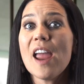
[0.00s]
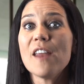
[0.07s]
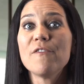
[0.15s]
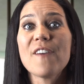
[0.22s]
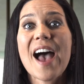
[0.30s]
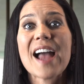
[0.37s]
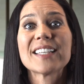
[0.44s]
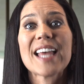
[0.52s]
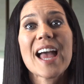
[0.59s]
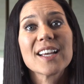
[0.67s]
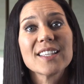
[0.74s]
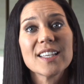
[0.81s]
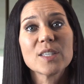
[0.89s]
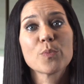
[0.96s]
In fact,
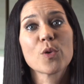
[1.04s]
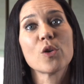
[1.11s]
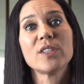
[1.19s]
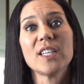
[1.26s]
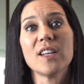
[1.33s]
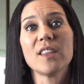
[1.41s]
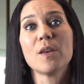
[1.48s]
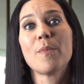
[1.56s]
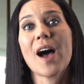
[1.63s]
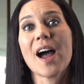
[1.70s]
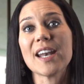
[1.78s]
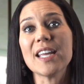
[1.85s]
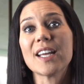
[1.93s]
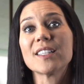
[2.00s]
excess protein in the
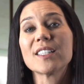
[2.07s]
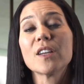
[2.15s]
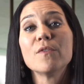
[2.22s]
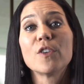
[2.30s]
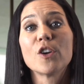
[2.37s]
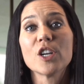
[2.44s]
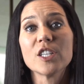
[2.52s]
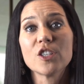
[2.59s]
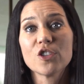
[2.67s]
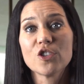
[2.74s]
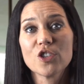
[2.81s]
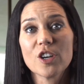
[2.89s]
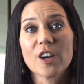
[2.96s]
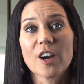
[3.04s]
body gets converted to
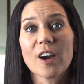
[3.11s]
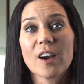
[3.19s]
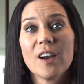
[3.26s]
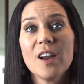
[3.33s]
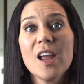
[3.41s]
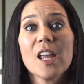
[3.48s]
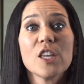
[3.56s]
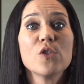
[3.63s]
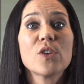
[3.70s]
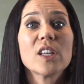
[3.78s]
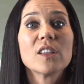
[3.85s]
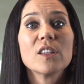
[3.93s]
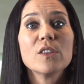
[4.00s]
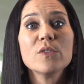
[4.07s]
sugar. You
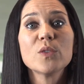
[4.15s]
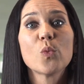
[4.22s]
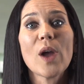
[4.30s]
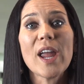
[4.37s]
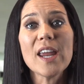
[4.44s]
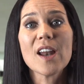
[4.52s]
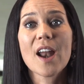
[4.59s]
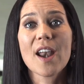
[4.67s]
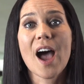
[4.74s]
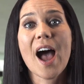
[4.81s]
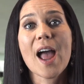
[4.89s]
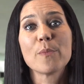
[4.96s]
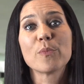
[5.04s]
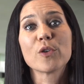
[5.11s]
can lose weight on a
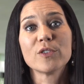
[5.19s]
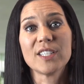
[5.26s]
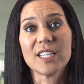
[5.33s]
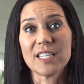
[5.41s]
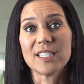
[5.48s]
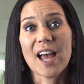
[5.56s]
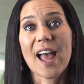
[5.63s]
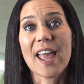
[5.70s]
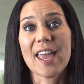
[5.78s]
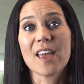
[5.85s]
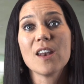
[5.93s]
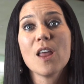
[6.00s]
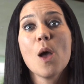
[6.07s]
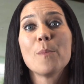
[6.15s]
high protein
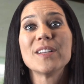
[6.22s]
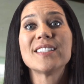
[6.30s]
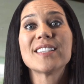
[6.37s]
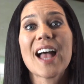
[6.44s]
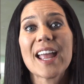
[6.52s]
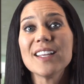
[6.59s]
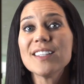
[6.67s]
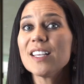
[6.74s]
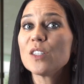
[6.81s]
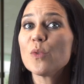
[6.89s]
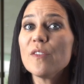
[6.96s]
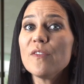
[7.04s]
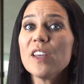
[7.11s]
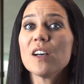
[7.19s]
diet, but science has
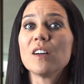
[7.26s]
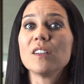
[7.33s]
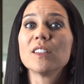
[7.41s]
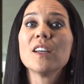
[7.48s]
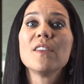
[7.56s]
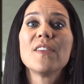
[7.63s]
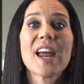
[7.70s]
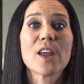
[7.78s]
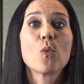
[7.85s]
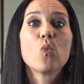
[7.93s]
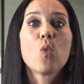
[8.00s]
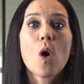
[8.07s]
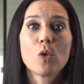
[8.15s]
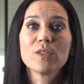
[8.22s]
revealed that it
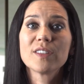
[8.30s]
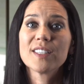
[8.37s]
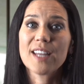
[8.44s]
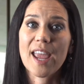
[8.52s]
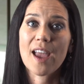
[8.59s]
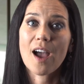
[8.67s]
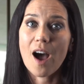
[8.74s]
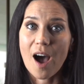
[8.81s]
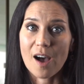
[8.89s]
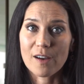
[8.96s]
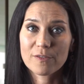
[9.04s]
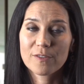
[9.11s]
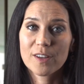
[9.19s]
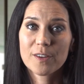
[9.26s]
won't stay off.